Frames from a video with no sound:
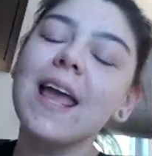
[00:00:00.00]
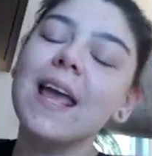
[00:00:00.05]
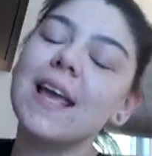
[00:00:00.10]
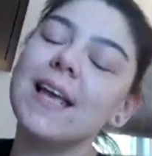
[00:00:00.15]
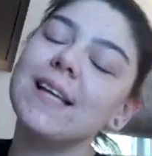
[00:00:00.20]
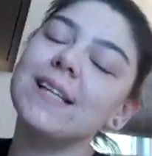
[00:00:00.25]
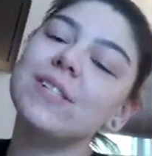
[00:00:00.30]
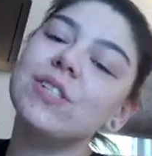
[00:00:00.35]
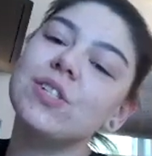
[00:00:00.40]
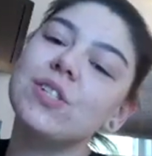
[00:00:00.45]

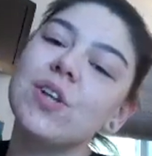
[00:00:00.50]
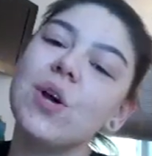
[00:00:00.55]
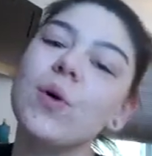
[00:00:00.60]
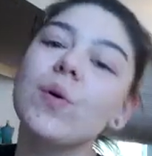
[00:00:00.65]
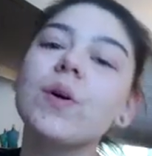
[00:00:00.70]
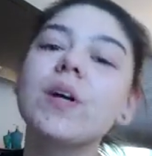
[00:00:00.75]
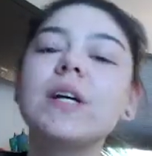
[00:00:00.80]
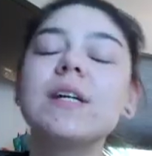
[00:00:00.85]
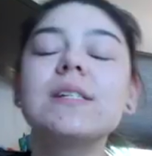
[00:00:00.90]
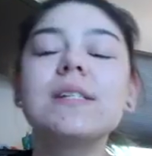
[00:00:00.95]
It's
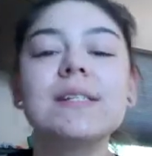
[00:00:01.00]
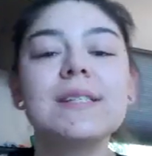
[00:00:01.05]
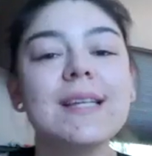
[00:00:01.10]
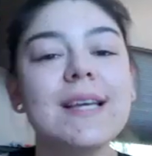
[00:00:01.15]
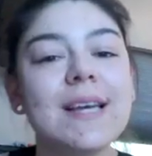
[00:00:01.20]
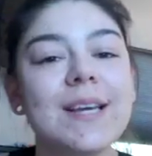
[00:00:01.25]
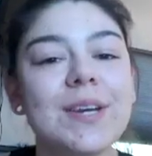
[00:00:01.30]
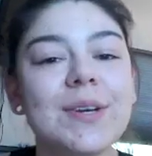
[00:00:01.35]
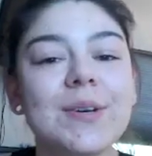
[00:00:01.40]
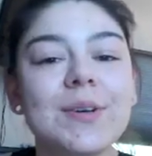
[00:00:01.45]
so good to
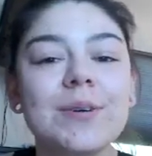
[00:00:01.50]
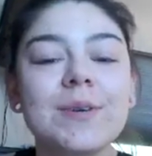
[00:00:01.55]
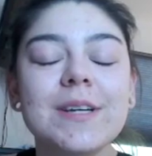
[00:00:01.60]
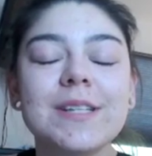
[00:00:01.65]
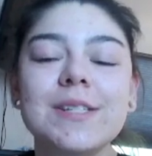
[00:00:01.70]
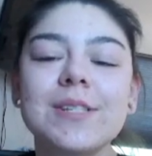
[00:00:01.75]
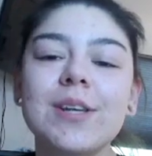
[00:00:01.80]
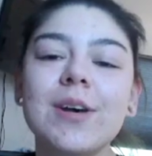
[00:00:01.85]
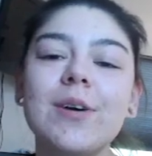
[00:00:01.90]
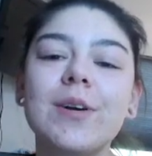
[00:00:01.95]
see you.
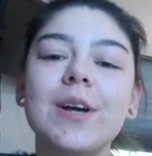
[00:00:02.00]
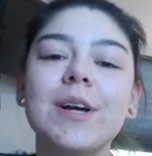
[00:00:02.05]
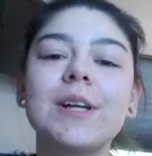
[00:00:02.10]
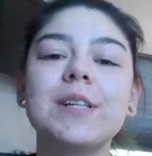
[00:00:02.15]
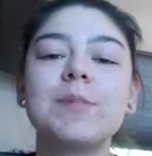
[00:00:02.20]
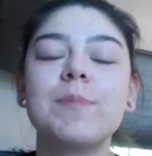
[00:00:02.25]
It's so good